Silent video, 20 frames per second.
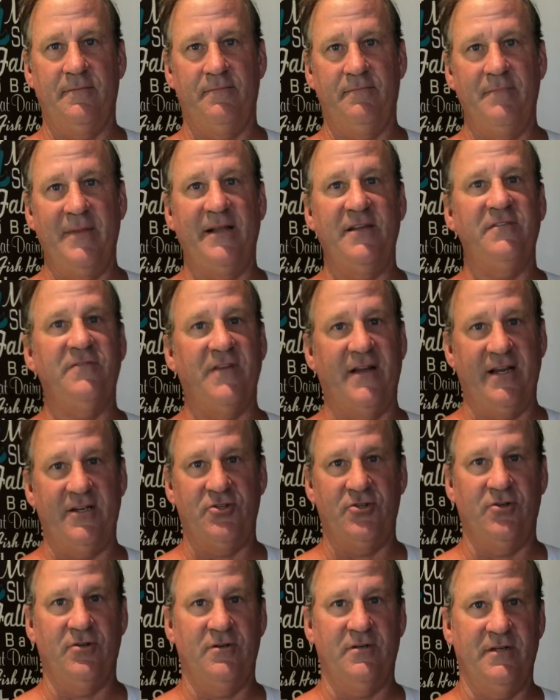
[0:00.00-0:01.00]

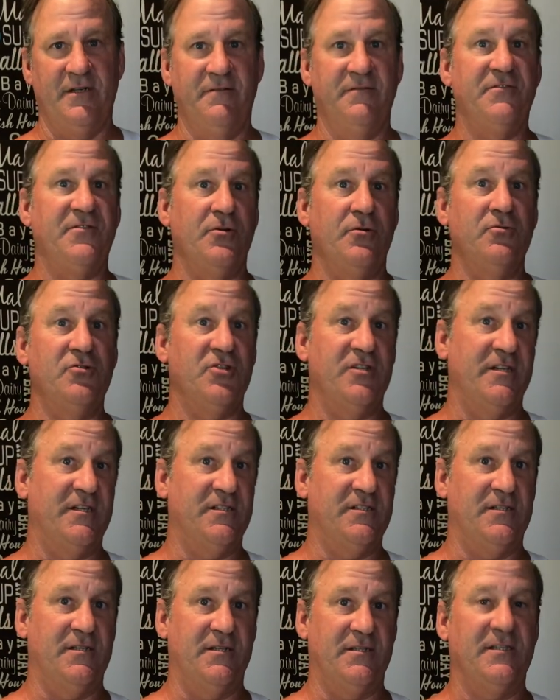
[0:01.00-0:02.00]
manufacturer, and fusion
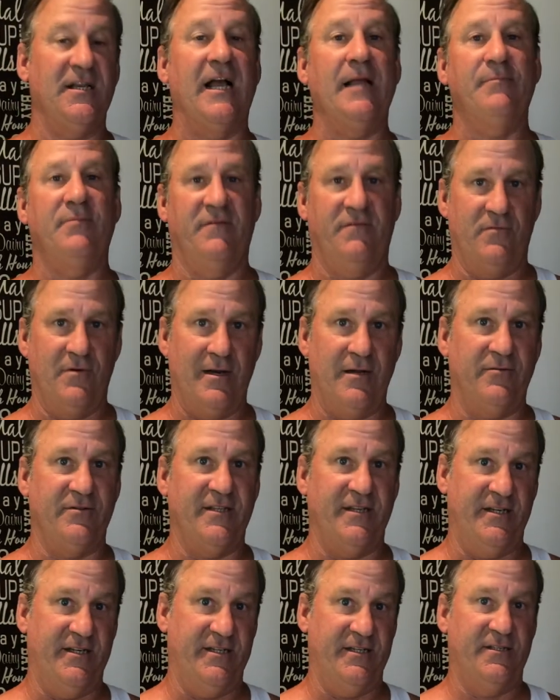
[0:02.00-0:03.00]
is the type of grout
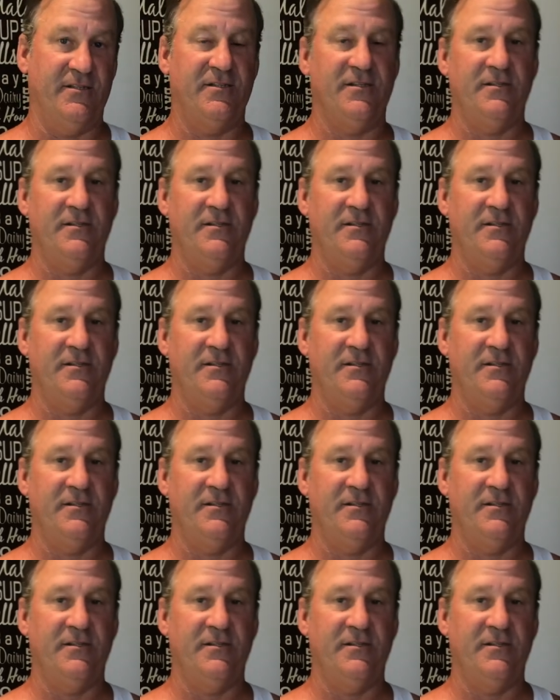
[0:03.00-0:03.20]
that it is.